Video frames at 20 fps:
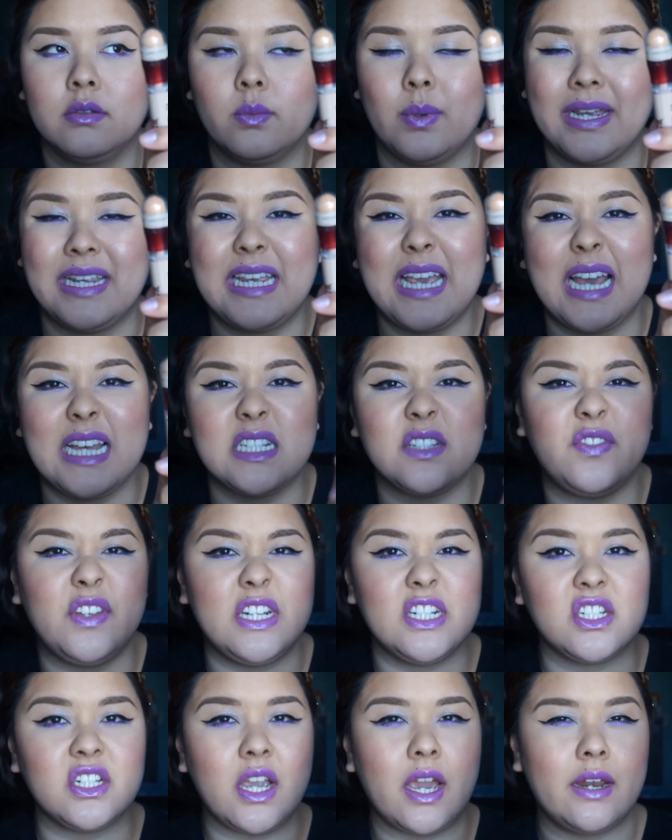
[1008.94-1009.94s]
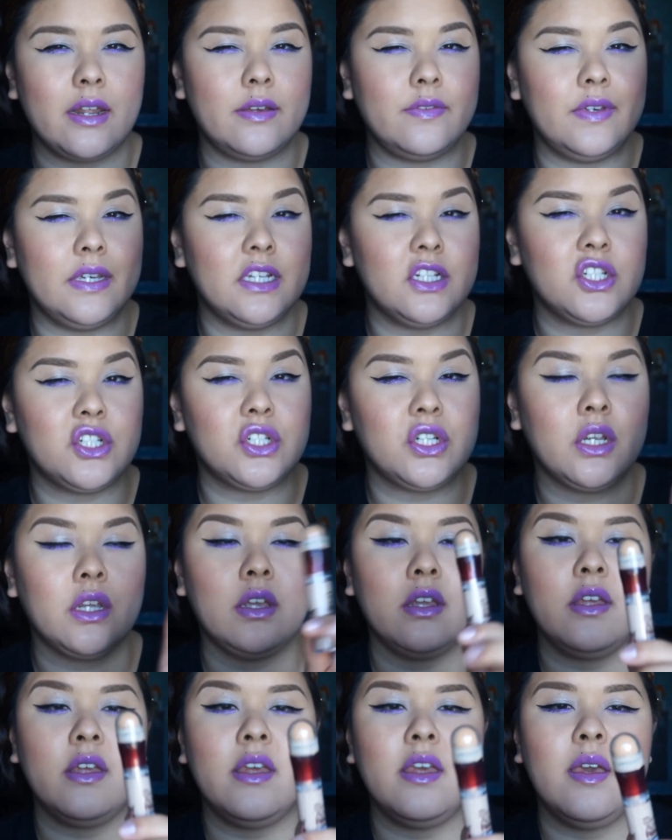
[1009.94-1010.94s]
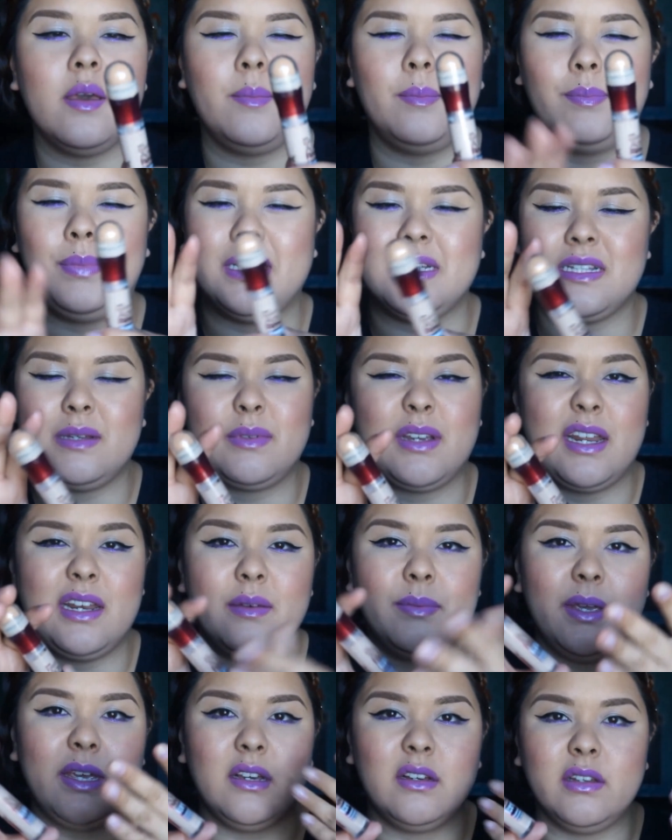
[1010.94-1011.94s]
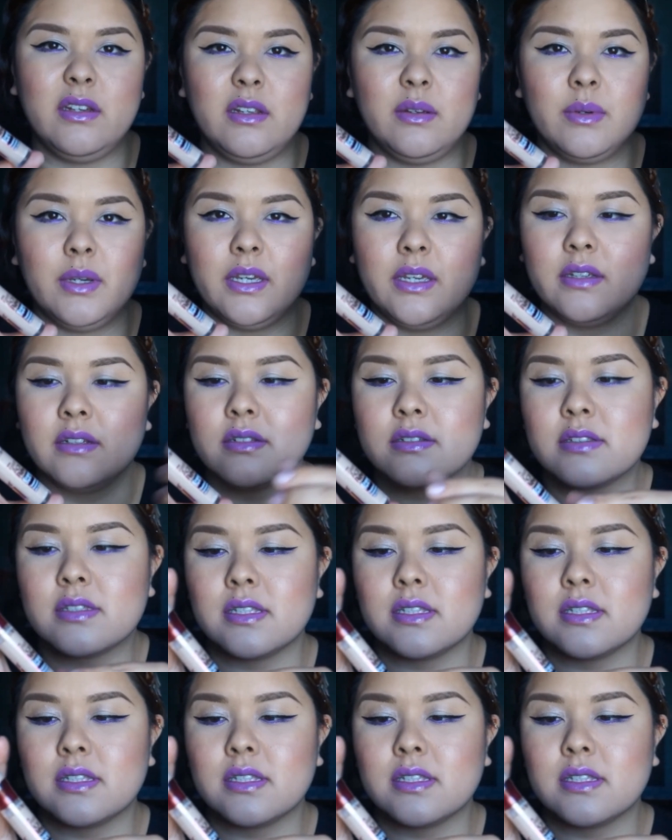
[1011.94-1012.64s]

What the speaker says: white cast finish kind of ish. Plus I'm kind of pale anyway,